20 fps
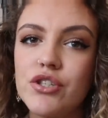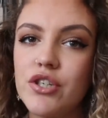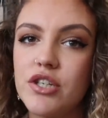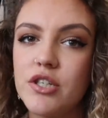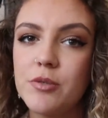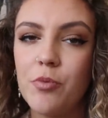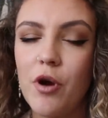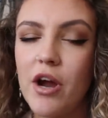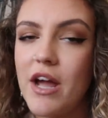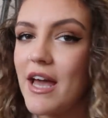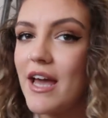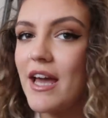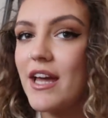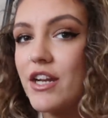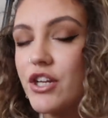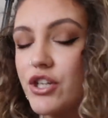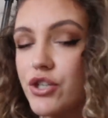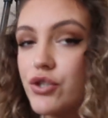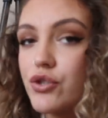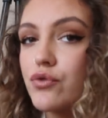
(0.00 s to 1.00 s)
So you spray it
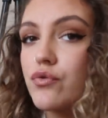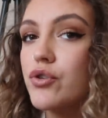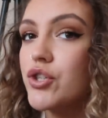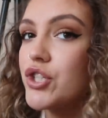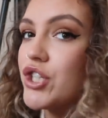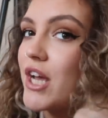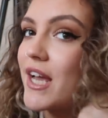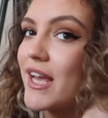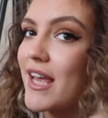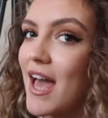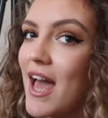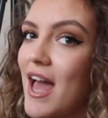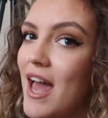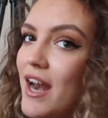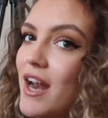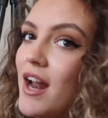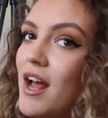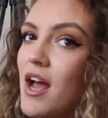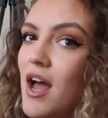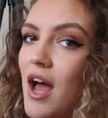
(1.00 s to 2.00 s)
in and you scrunch it
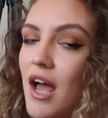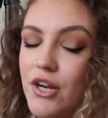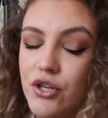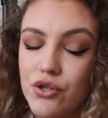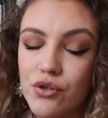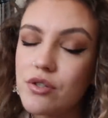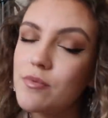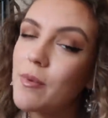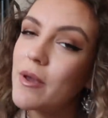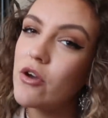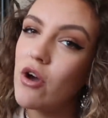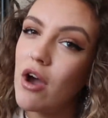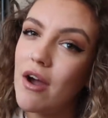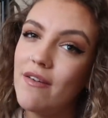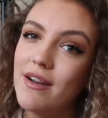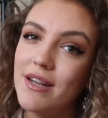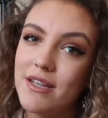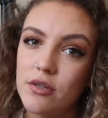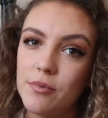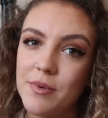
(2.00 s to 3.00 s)
again. It does make your
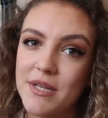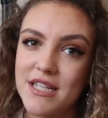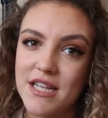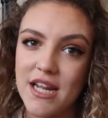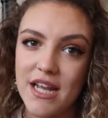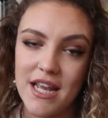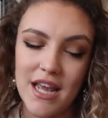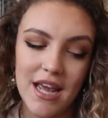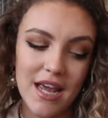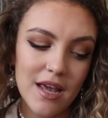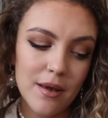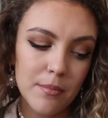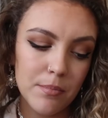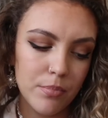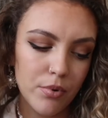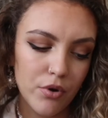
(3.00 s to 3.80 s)
hair a little bit sticky,